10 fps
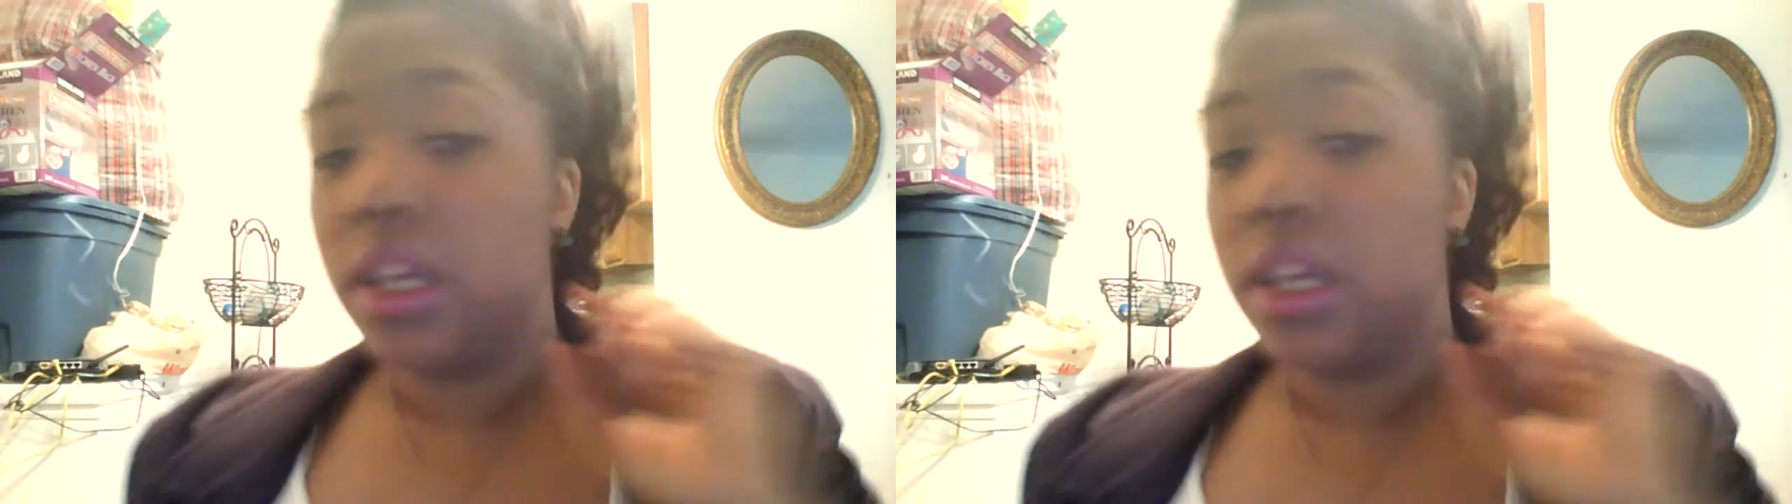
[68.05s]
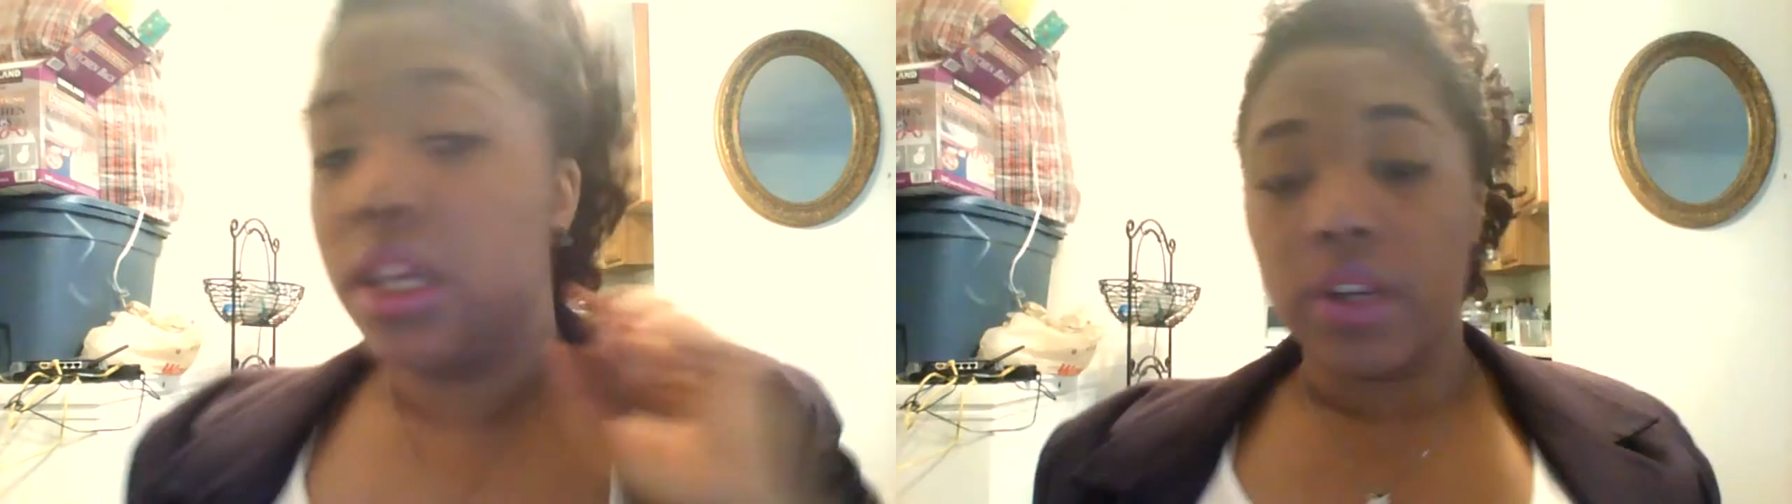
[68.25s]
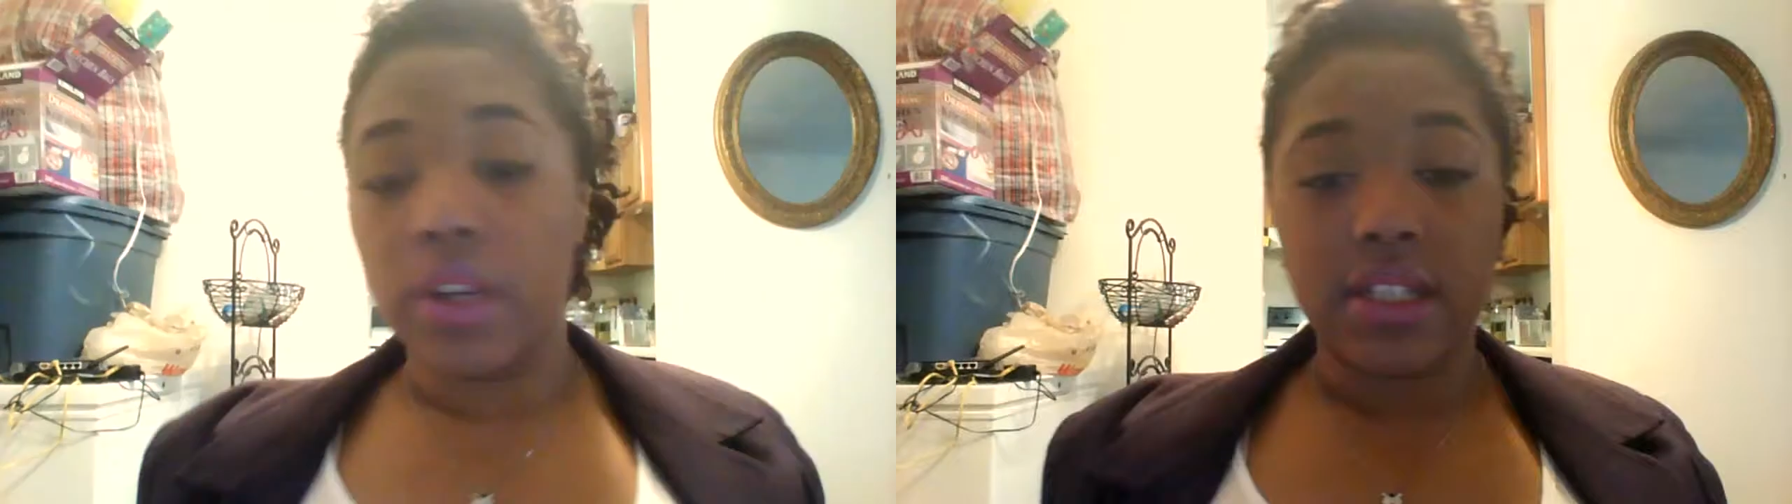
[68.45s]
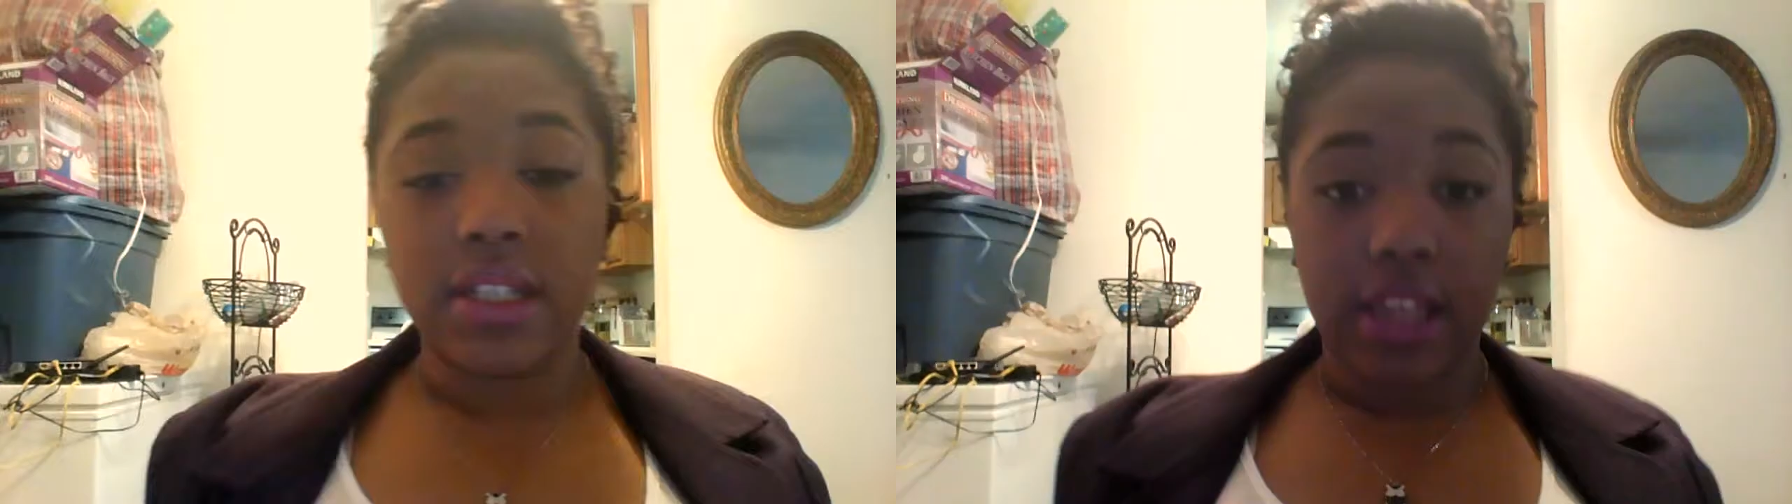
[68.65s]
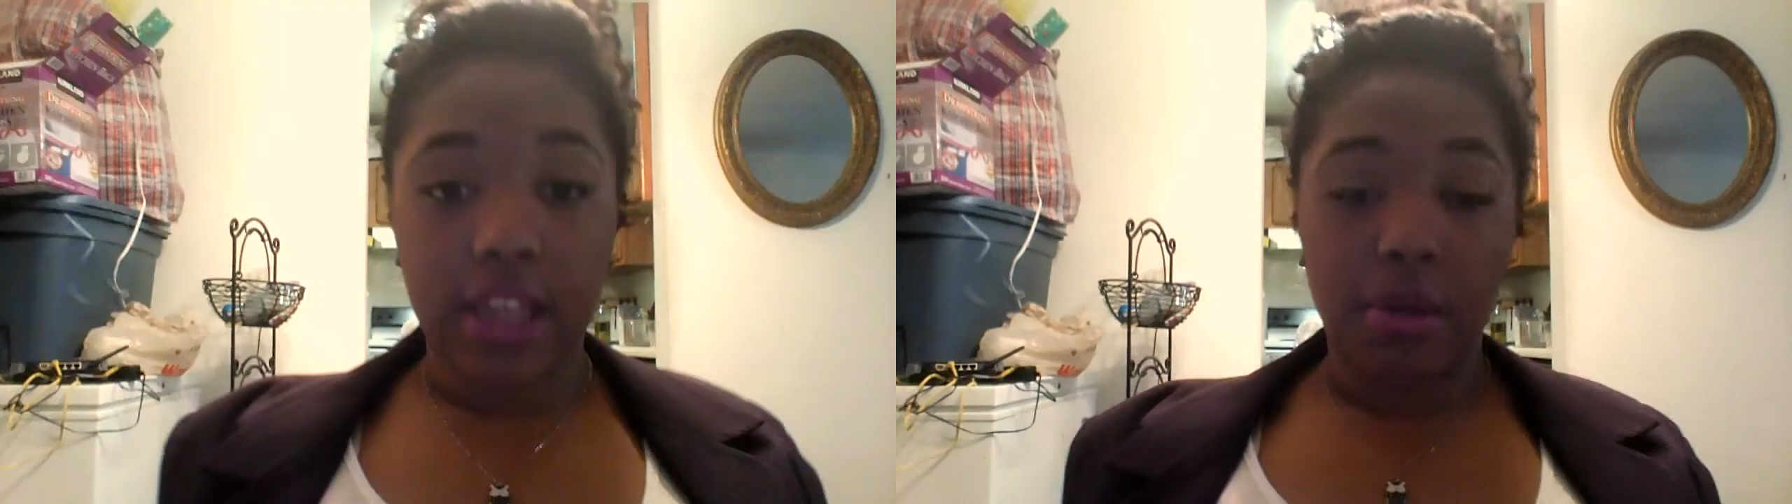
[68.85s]
earrings
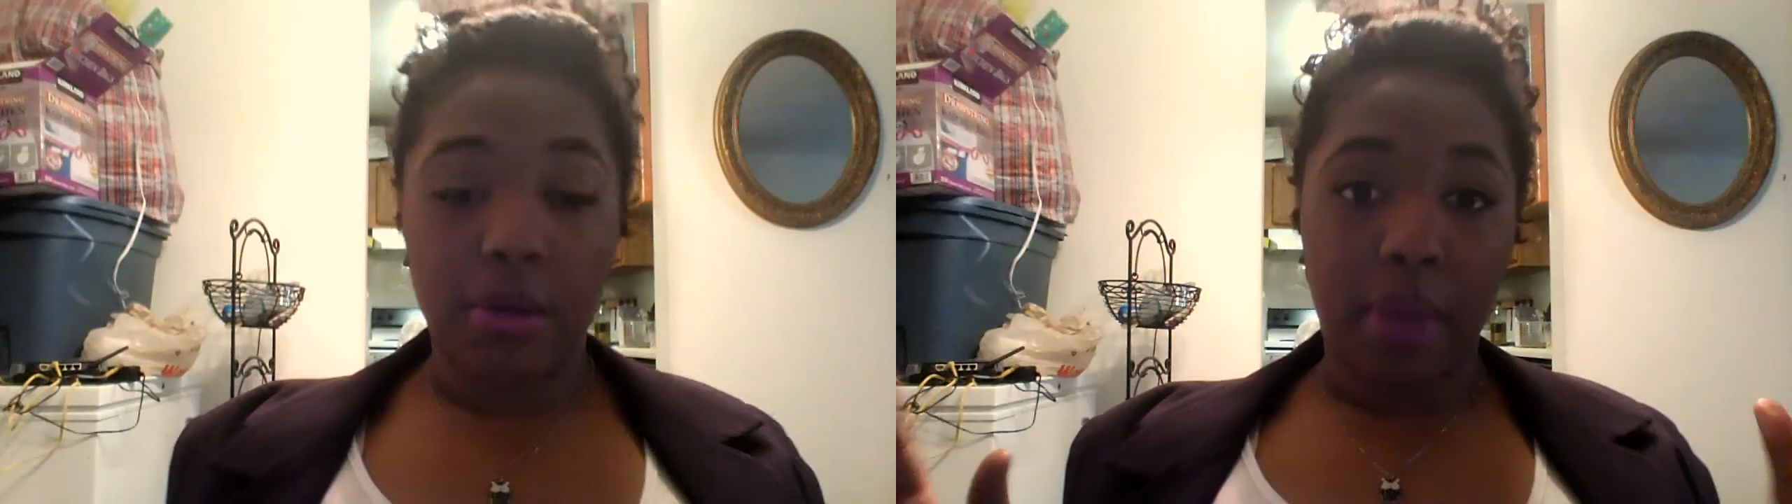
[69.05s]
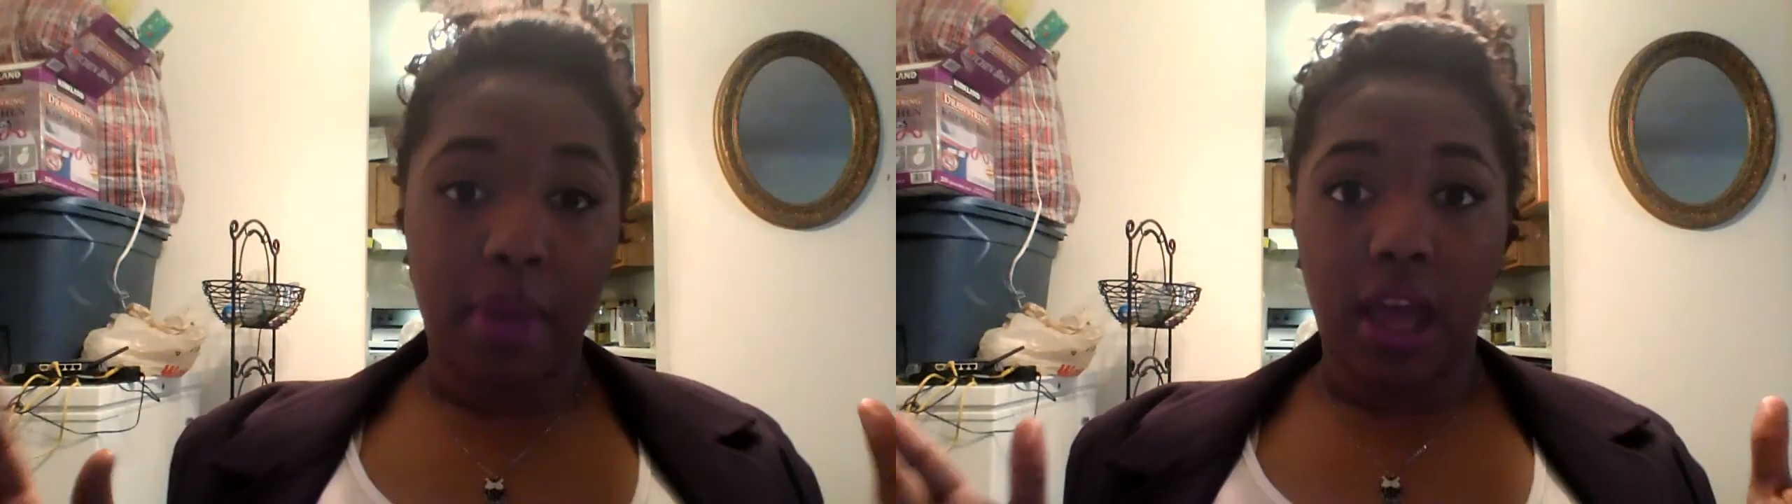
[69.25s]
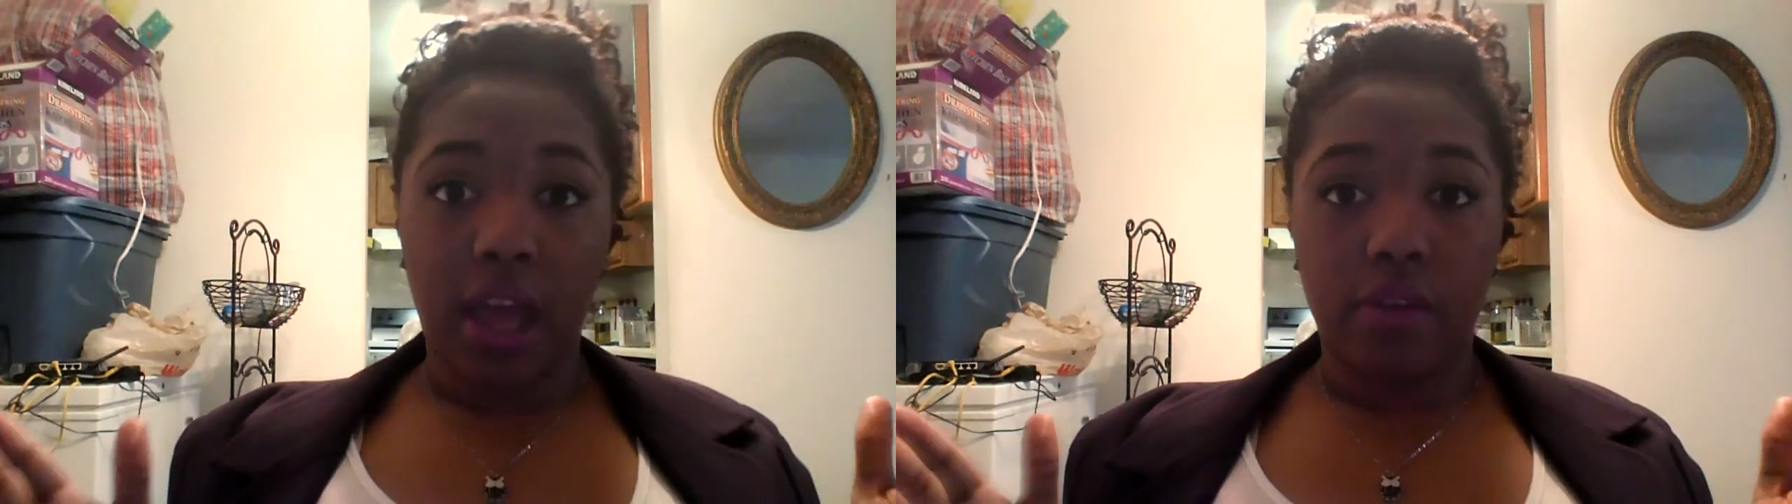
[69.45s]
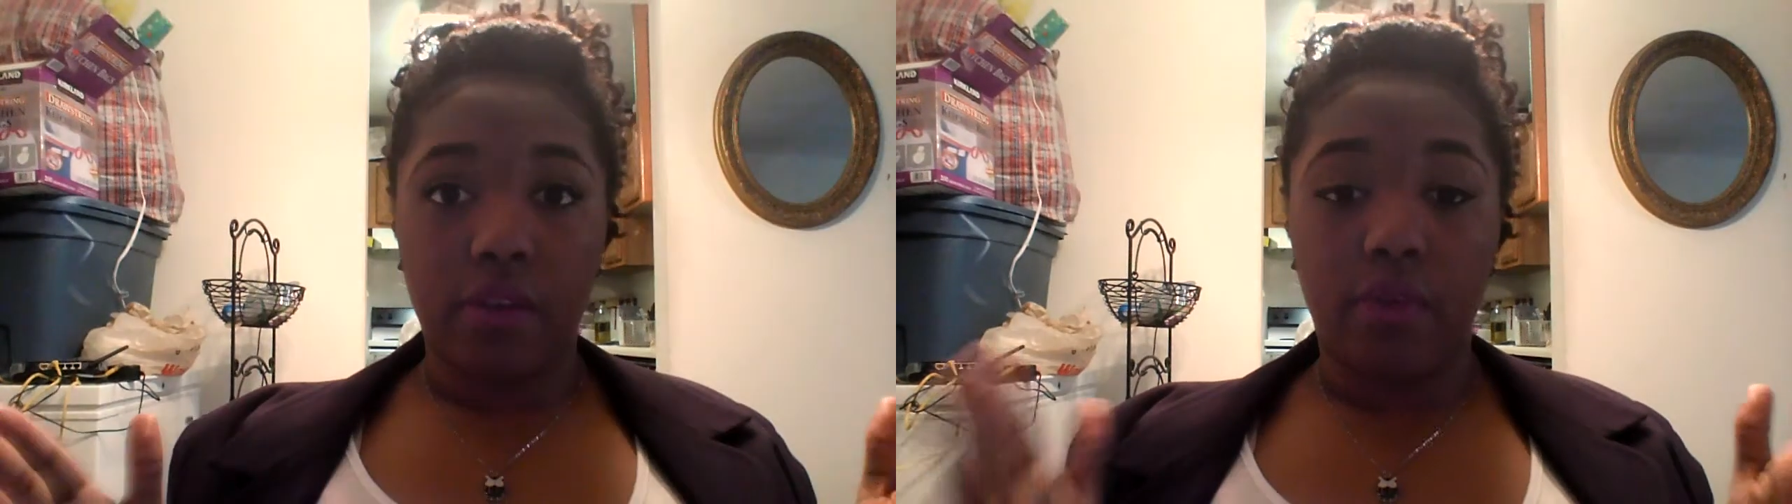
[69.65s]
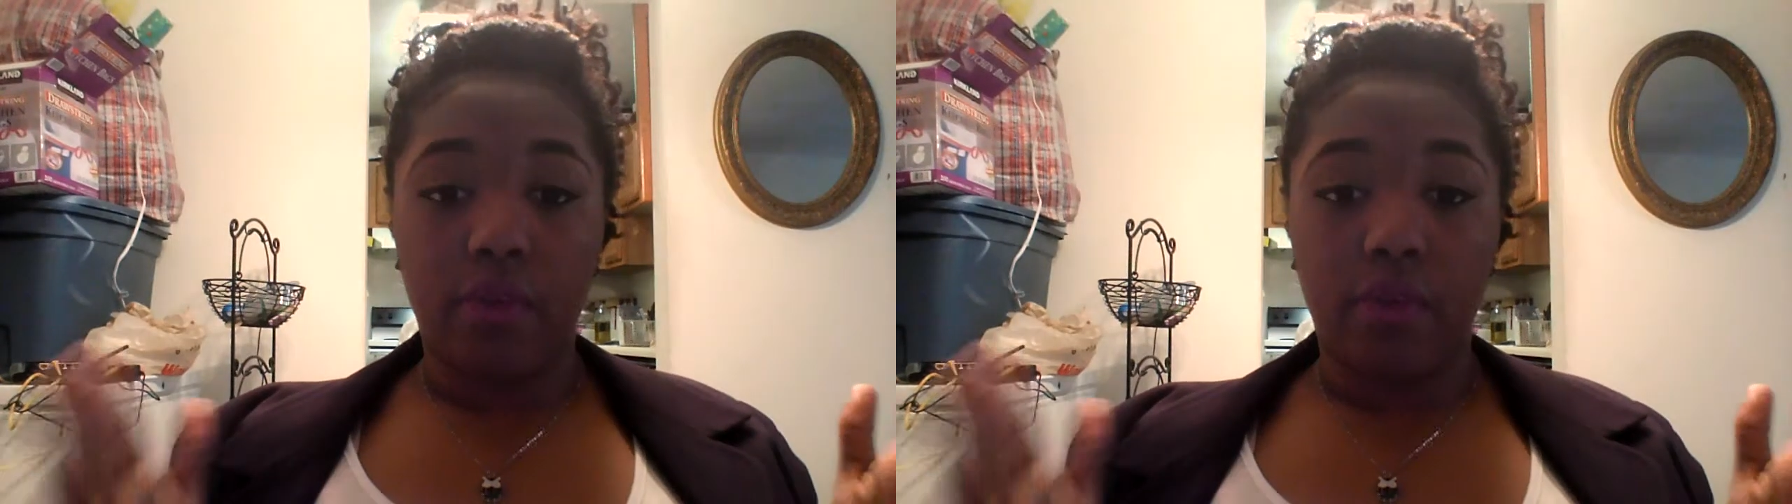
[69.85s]
that came in a pack of